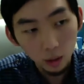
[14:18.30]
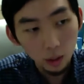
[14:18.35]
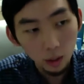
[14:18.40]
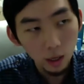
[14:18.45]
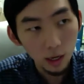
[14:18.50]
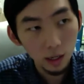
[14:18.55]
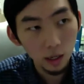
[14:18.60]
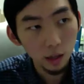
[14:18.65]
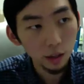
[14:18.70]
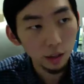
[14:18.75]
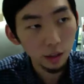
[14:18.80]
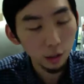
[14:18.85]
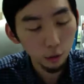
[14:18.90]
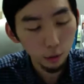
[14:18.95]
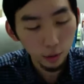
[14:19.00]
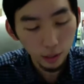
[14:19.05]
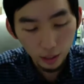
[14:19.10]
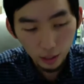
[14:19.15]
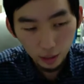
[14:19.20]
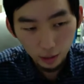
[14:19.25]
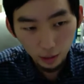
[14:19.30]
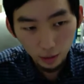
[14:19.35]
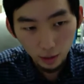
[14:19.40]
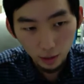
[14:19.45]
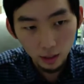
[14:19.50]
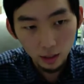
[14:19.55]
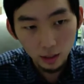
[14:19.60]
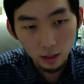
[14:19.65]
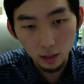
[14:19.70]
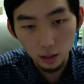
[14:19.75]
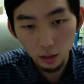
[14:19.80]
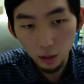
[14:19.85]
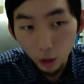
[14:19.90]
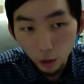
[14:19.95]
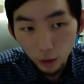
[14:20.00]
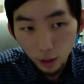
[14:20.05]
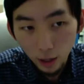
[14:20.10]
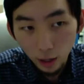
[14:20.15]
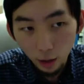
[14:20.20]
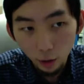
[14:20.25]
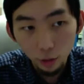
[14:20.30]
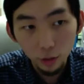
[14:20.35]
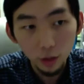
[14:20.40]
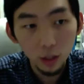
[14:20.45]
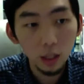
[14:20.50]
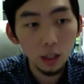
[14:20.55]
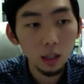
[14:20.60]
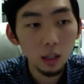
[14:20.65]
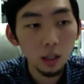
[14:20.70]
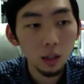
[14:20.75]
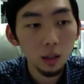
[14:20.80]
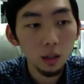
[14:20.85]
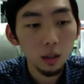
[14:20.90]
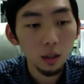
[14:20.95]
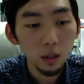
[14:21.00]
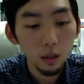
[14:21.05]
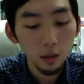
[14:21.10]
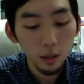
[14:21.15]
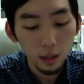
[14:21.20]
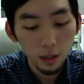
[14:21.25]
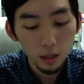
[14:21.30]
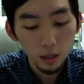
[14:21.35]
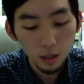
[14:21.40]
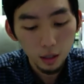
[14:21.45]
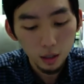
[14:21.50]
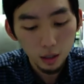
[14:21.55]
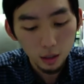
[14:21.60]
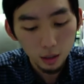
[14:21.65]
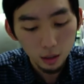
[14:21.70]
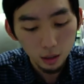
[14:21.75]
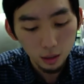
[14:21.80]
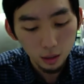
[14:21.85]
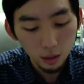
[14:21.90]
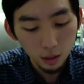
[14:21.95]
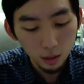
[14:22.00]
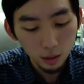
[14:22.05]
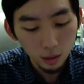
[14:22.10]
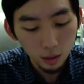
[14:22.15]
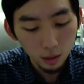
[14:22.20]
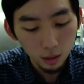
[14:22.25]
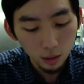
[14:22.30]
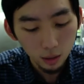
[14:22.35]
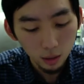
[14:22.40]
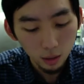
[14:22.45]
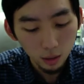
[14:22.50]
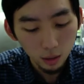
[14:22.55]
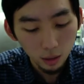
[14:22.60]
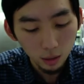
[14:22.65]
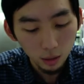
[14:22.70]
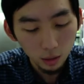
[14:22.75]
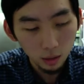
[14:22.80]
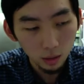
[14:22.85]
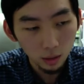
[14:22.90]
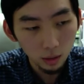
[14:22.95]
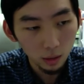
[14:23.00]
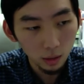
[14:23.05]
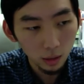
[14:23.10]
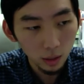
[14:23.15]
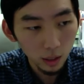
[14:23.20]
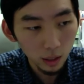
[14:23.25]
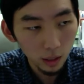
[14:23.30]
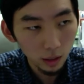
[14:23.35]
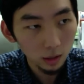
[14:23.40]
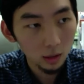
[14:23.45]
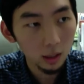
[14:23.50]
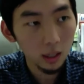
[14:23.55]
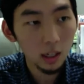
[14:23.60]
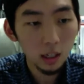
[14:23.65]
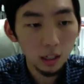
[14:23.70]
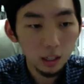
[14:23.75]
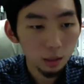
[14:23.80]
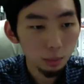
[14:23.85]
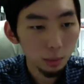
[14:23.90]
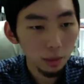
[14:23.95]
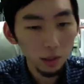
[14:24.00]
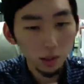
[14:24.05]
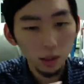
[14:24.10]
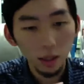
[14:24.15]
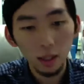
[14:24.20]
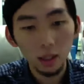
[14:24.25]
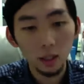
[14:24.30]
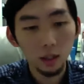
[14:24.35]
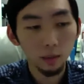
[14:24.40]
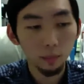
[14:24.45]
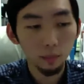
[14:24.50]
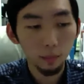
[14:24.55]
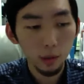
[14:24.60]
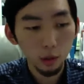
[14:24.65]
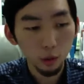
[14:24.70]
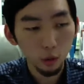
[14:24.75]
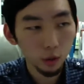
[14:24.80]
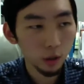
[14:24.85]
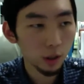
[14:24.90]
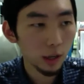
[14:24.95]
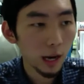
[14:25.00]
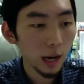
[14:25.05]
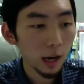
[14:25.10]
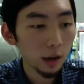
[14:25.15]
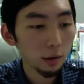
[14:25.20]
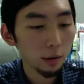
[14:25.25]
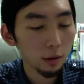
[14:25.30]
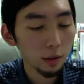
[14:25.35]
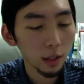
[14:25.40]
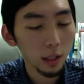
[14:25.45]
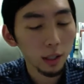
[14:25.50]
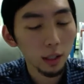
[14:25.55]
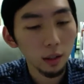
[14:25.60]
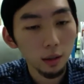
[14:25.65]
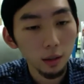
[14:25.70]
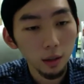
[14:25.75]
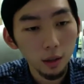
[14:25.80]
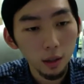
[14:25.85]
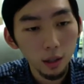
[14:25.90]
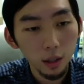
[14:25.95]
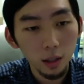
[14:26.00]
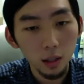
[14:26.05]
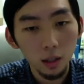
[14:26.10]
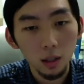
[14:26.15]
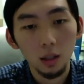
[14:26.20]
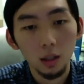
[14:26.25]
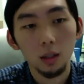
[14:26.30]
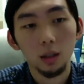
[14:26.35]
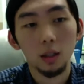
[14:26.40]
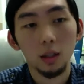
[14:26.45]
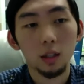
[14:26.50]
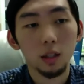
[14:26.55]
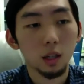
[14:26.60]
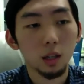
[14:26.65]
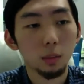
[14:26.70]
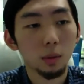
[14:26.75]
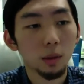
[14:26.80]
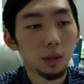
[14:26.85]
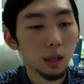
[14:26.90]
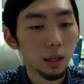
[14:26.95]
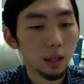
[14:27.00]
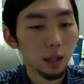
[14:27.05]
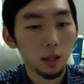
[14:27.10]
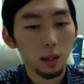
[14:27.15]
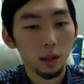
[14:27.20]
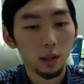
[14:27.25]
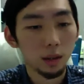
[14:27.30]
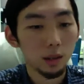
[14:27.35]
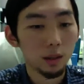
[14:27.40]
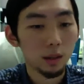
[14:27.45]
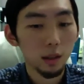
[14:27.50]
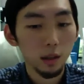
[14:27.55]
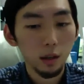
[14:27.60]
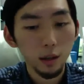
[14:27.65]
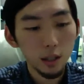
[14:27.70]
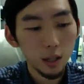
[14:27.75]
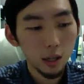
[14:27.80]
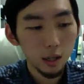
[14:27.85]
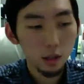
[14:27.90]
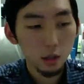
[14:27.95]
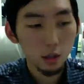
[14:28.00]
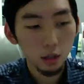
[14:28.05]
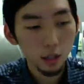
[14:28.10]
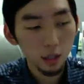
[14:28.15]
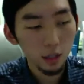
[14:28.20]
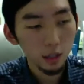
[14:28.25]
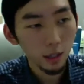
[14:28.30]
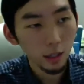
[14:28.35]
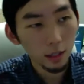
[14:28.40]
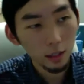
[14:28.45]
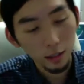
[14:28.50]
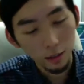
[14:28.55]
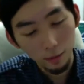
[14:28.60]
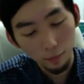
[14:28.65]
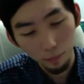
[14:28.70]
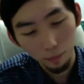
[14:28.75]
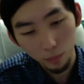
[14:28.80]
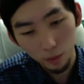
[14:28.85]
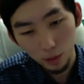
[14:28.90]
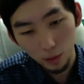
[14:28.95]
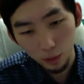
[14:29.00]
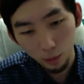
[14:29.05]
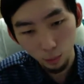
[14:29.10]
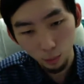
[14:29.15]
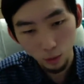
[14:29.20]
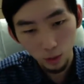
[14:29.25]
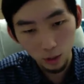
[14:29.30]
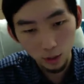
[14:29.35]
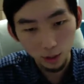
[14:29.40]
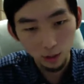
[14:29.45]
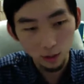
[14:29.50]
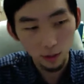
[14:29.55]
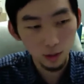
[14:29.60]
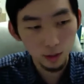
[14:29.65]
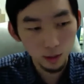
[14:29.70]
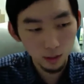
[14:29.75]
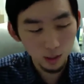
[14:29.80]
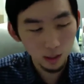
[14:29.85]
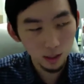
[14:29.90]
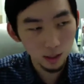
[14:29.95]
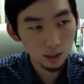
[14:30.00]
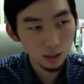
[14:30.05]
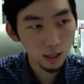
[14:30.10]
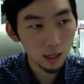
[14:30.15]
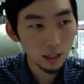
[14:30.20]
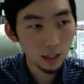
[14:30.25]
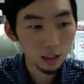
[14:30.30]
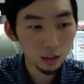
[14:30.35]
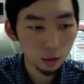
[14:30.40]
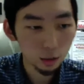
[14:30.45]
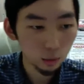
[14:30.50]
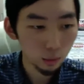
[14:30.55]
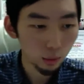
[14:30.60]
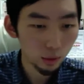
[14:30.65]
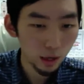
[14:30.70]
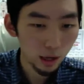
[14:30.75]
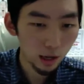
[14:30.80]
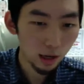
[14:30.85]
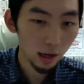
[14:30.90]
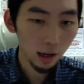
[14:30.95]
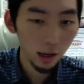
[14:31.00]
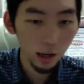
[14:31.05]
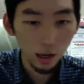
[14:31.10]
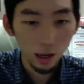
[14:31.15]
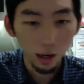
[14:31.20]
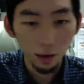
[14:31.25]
anything you eat that's not healthy, that's needing to be like sorted out, like there's going to be like, they're essentially like your workers inside you that are